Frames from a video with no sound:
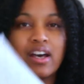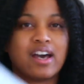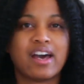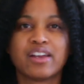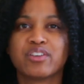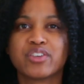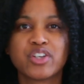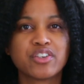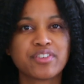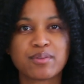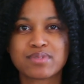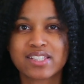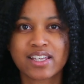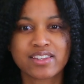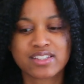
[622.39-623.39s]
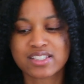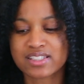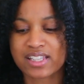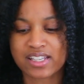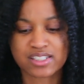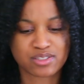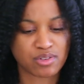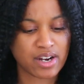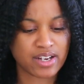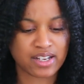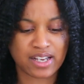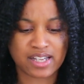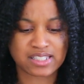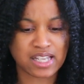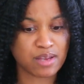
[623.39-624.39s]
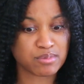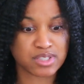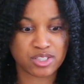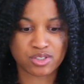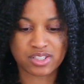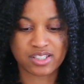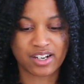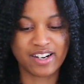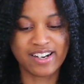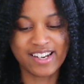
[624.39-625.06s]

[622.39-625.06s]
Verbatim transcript: I don't know if I'm saying these things right, guys. I'm so sorry.